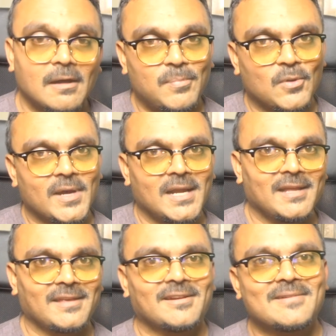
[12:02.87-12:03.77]
I'll provide a
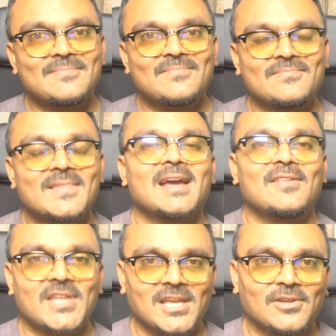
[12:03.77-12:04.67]
link here.
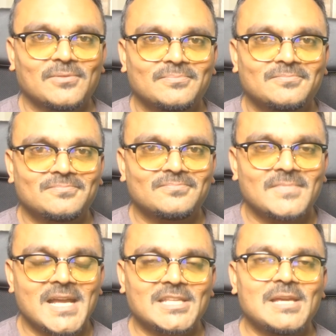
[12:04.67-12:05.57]
And thank you,
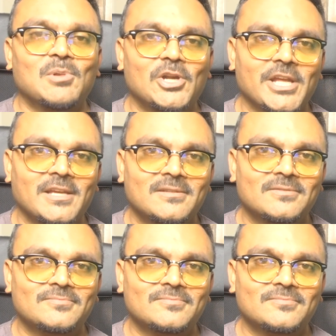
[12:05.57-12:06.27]
and keep learning.